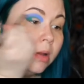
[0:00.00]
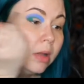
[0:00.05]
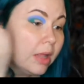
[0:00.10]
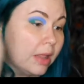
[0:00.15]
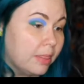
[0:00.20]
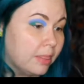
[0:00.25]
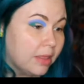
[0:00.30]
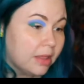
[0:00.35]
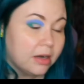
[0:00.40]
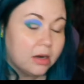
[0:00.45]

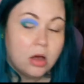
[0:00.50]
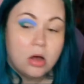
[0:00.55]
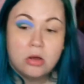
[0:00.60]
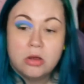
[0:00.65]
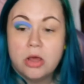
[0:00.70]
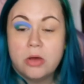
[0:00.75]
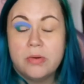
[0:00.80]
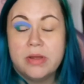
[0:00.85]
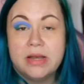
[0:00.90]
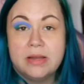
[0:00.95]
And then I'll
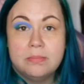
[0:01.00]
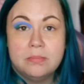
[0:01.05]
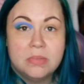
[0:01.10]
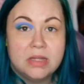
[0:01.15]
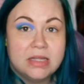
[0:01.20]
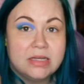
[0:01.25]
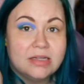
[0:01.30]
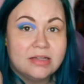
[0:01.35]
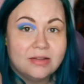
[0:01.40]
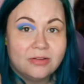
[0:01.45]
go in and
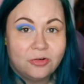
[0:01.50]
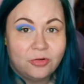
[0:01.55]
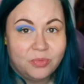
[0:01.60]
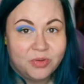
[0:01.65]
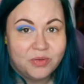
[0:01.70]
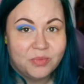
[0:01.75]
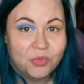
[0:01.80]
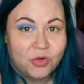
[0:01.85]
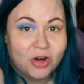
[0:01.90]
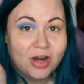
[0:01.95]
blend a little
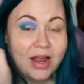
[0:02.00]
bit more